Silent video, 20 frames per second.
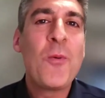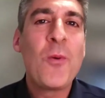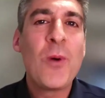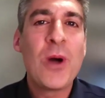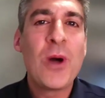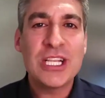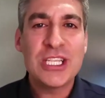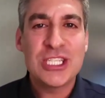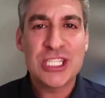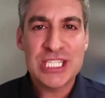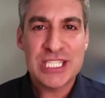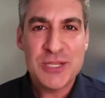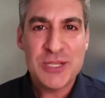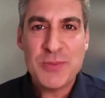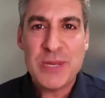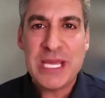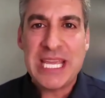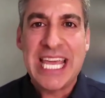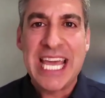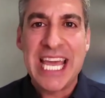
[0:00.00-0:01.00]
Well, just
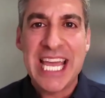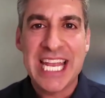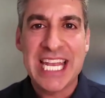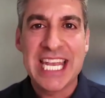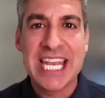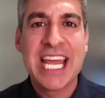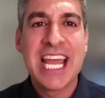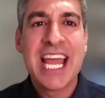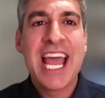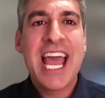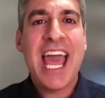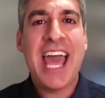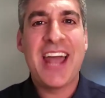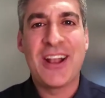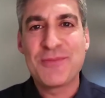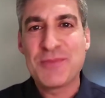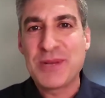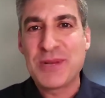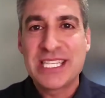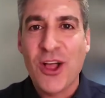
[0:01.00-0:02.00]
to begin,
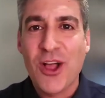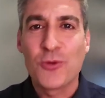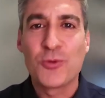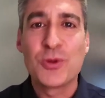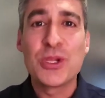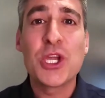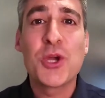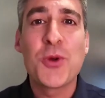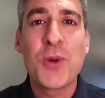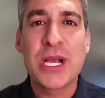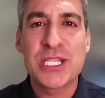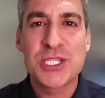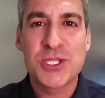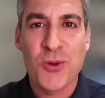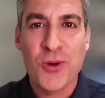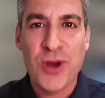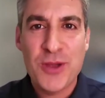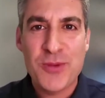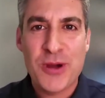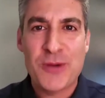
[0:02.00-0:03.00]
and I'm going to tell a really quick
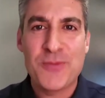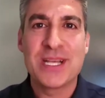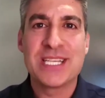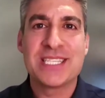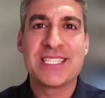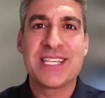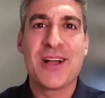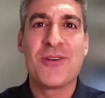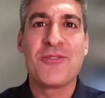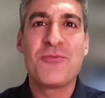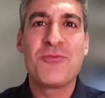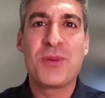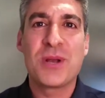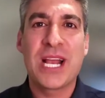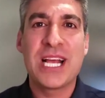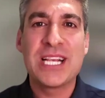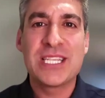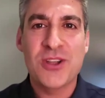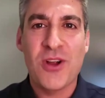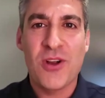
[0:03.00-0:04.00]
story about myself,
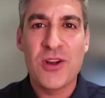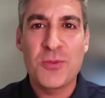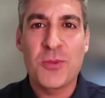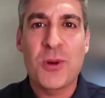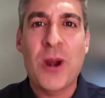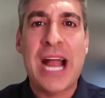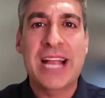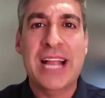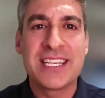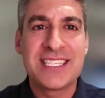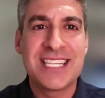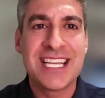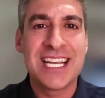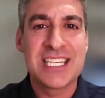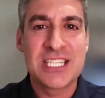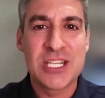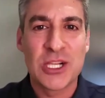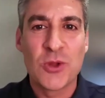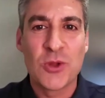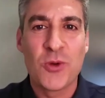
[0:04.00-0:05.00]
but I started
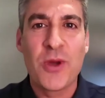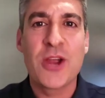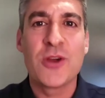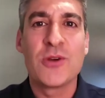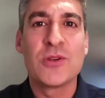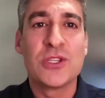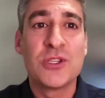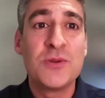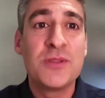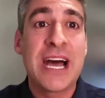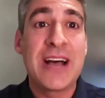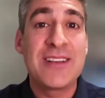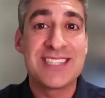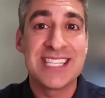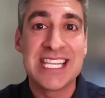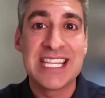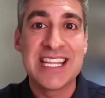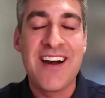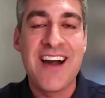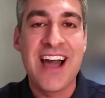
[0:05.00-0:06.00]
practicing as a lawyer in
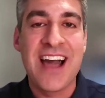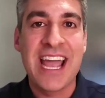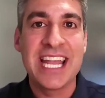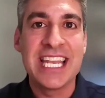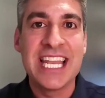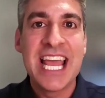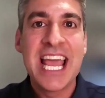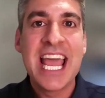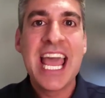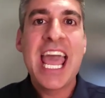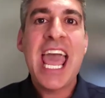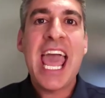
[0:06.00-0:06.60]
2009,